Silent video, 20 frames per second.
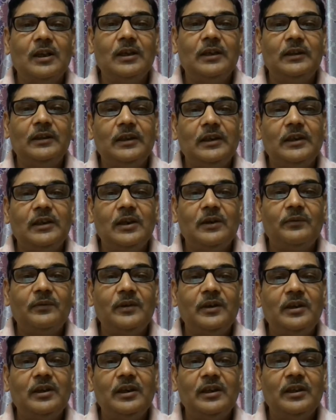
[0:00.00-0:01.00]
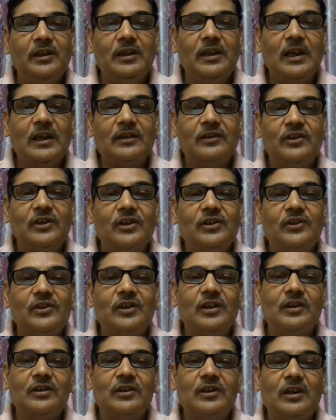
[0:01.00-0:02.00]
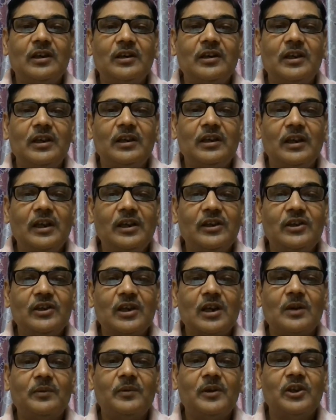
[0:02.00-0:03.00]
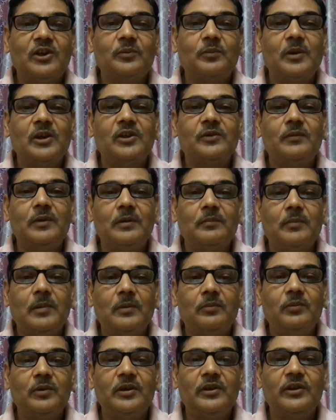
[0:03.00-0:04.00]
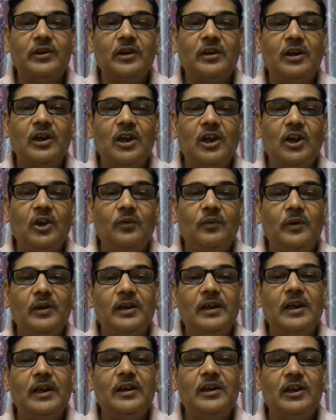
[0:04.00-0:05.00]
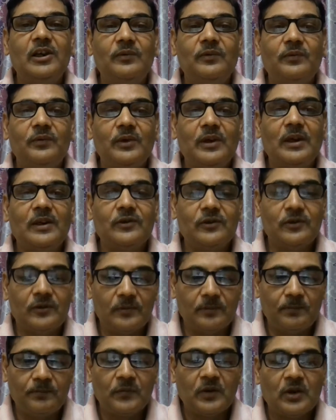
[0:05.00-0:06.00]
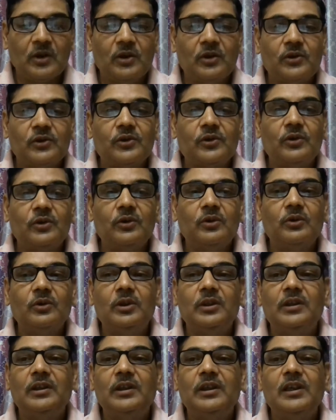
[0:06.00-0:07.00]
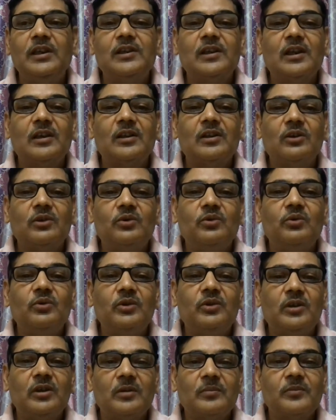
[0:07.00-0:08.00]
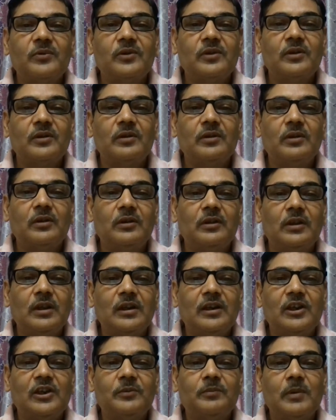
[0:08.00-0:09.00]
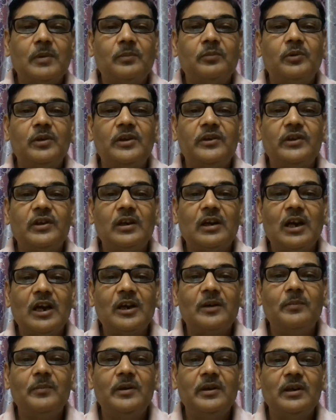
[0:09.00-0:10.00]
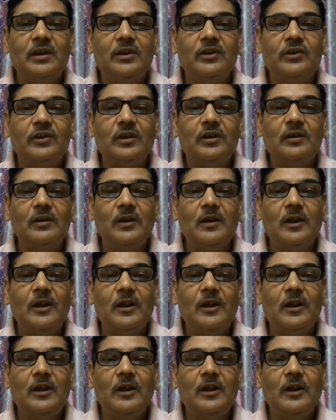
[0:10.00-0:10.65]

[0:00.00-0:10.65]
then definitely the existing genetic nature of a specific population will get influenced so these are the two terms that is population augmentation